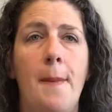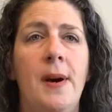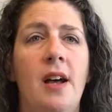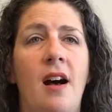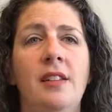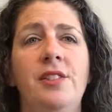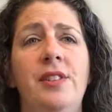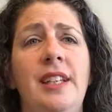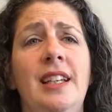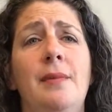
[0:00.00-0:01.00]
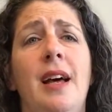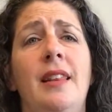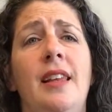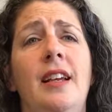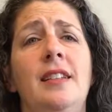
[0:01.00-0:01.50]
but also thinking
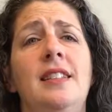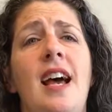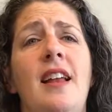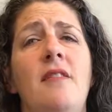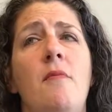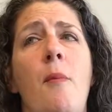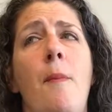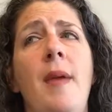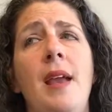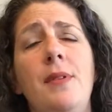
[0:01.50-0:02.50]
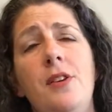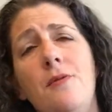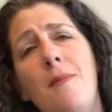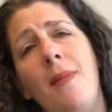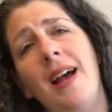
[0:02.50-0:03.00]
about things that maybe
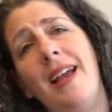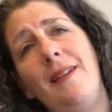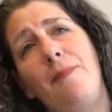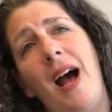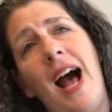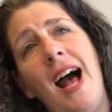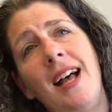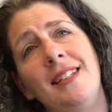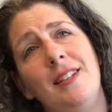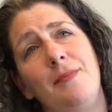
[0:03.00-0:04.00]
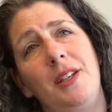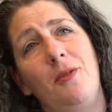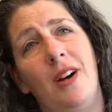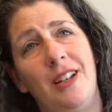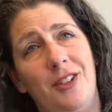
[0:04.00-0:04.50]
you might possibly
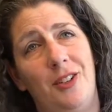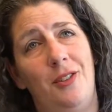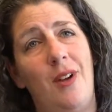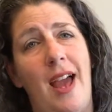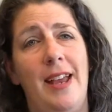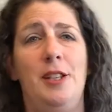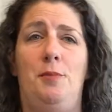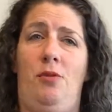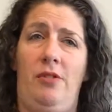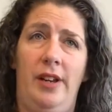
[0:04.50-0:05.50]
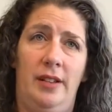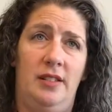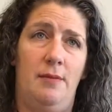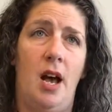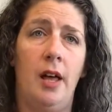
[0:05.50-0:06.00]
want to do and exploring
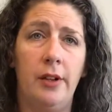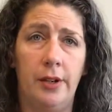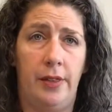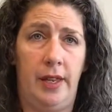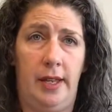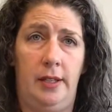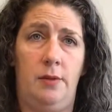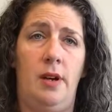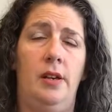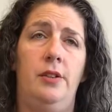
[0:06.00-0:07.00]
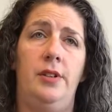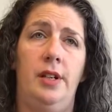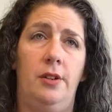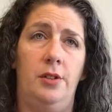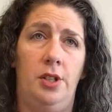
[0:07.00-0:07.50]
some other things while you're
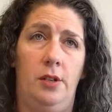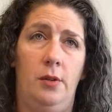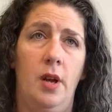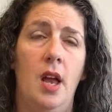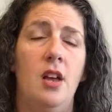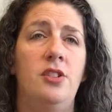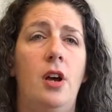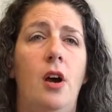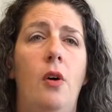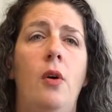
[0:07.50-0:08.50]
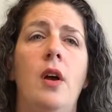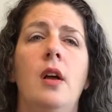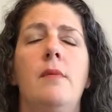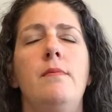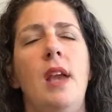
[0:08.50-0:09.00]
here too. So
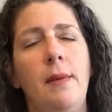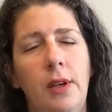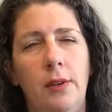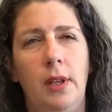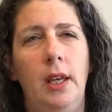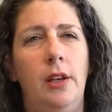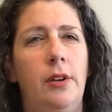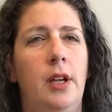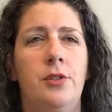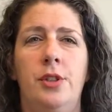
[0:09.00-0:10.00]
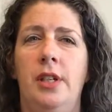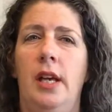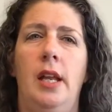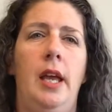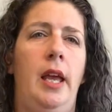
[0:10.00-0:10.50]
maybe you think you're
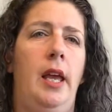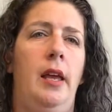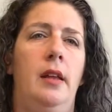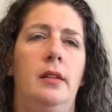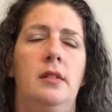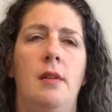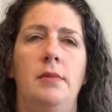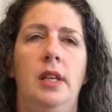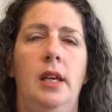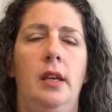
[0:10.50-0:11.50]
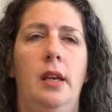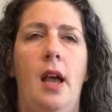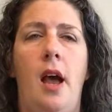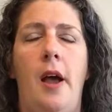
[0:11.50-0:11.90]
interested in something